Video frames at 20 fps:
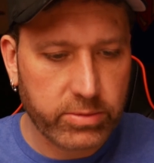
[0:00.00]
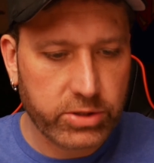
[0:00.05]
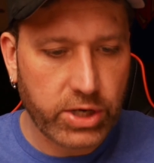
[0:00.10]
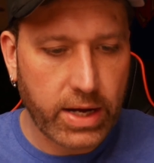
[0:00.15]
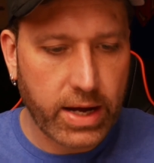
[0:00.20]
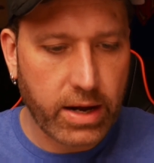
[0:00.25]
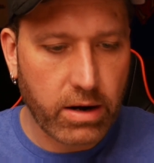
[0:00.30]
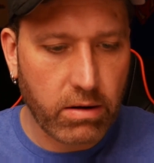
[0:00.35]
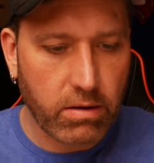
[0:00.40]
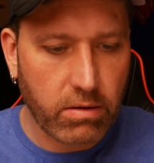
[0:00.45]

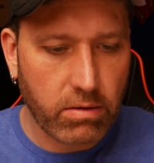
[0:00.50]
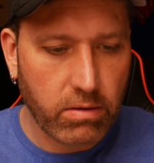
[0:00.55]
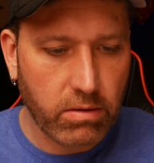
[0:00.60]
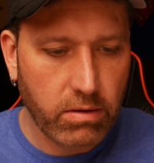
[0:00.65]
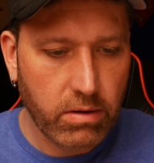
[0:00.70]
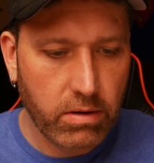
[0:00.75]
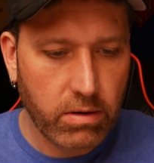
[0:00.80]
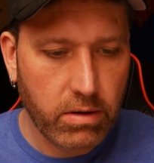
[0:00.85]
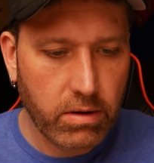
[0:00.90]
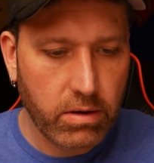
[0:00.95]
Shadow
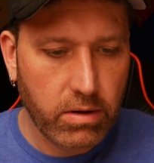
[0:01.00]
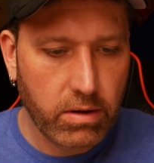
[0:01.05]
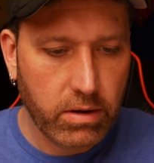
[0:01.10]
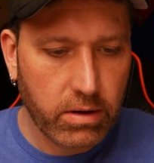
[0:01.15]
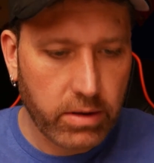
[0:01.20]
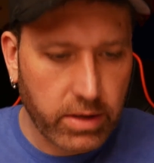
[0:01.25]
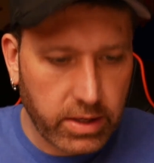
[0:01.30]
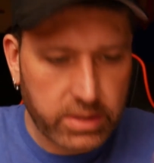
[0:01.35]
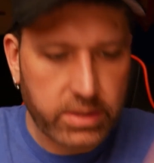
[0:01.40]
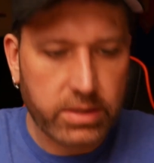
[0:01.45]

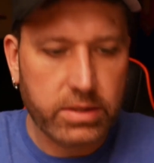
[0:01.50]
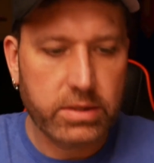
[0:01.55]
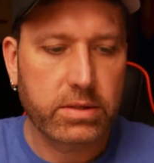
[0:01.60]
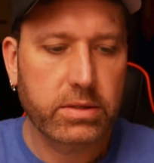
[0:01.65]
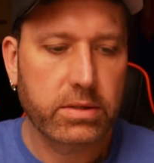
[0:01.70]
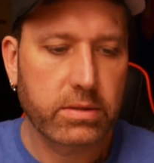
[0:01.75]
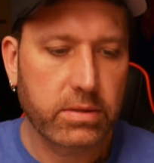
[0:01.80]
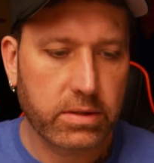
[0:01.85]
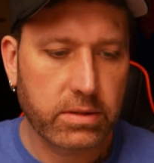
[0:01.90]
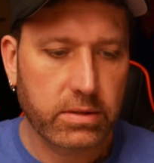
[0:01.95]
gets
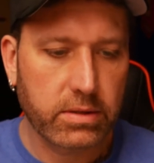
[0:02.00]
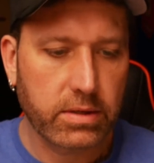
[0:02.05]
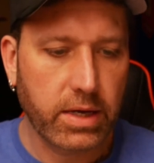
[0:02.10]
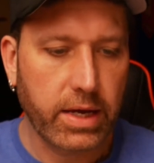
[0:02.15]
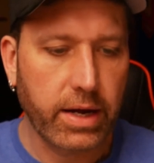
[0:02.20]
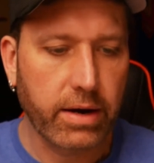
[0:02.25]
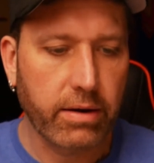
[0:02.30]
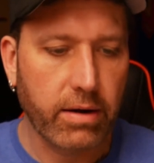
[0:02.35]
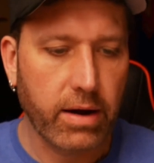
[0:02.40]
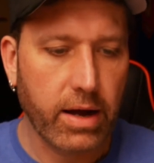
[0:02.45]
his
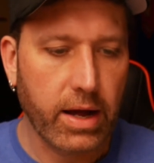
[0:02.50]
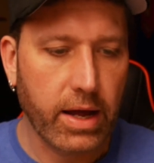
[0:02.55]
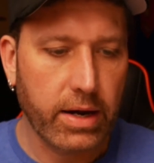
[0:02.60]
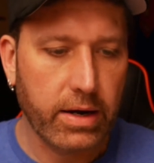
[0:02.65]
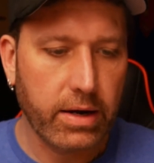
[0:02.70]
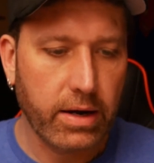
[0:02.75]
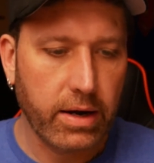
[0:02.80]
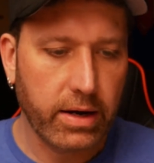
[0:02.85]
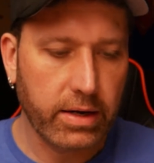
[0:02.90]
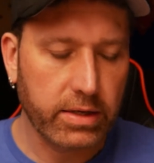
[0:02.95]
gear
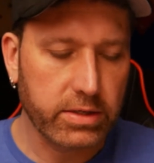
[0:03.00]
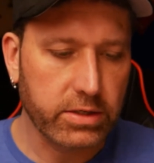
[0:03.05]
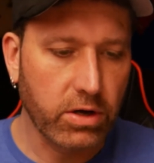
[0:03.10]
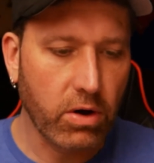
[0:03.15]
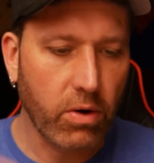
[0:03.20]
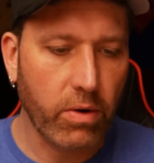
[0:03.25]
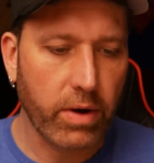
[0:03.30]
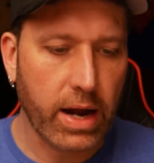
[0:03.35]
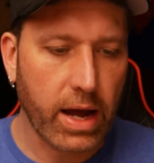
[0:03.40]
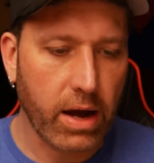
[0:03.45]
on and he's
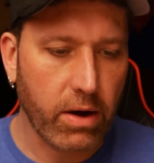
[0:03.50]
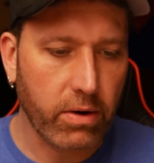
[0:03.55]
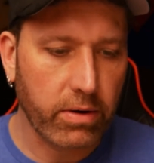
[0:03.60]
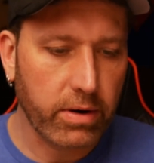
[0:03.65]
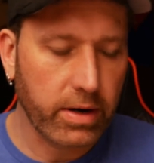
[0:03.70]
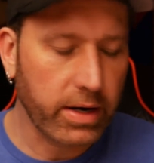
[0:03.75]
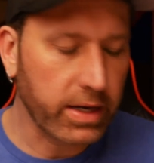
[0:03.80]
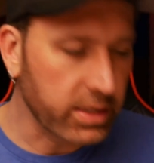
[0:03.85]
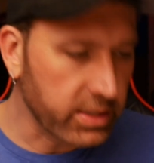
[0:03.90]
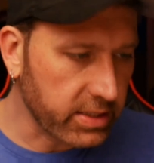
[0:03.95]
going out
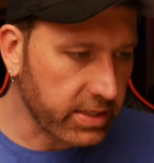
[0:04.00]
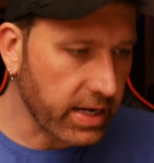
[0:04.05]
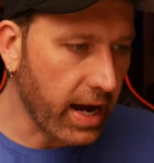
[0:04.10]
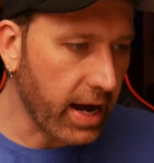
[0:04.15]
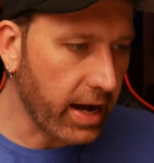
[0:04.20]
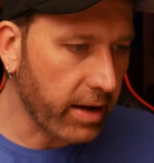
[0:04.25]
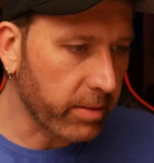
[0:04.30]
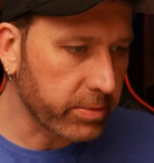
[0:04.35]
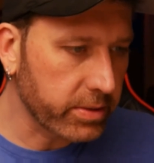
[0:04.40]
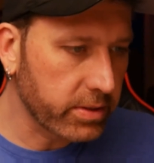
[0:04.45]
and he
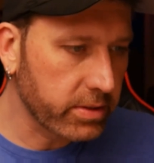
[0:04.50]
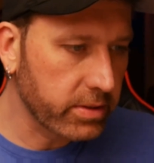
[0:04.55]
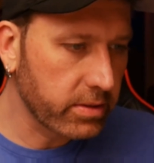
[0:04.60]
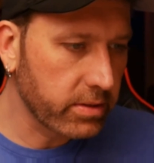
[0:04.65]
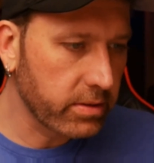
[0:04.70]
stops